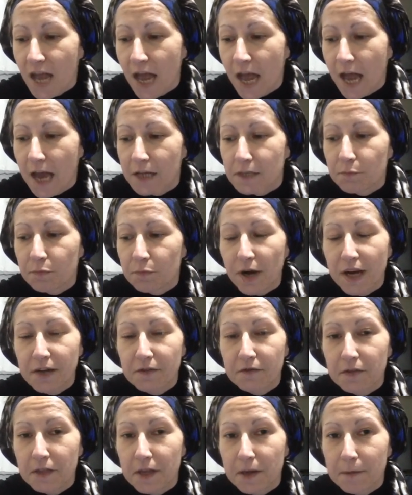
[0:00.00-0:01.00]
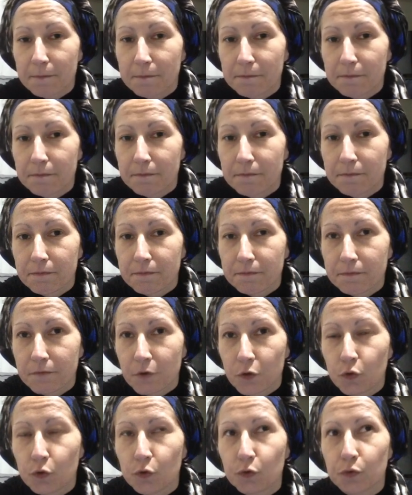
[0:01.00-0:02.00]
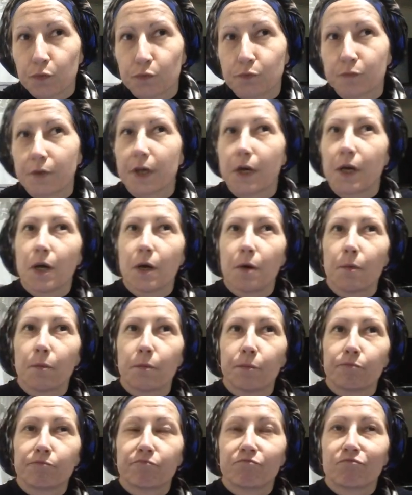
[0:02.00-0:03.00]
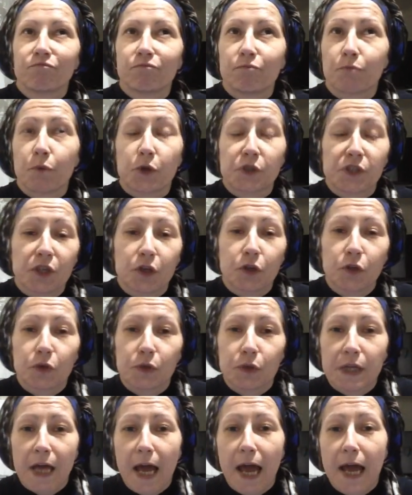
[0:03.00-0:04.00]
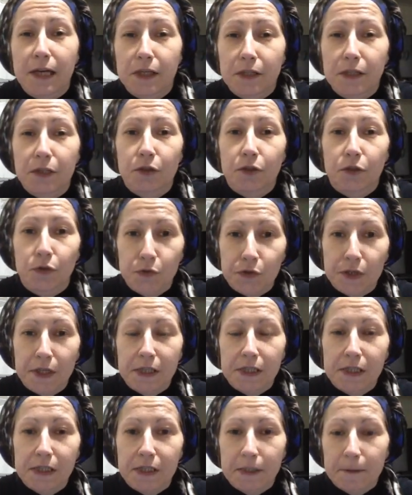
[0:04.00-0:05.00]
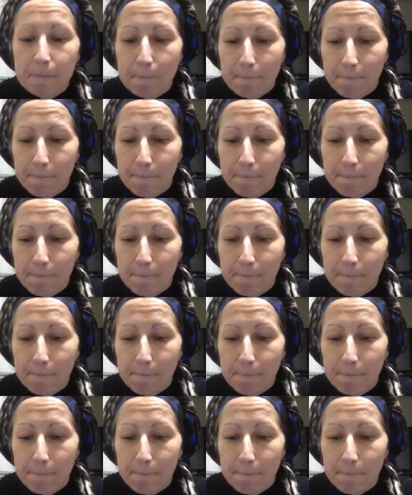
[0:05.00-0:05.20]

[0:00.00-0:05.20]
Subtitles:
and pray for them who persecute and use us,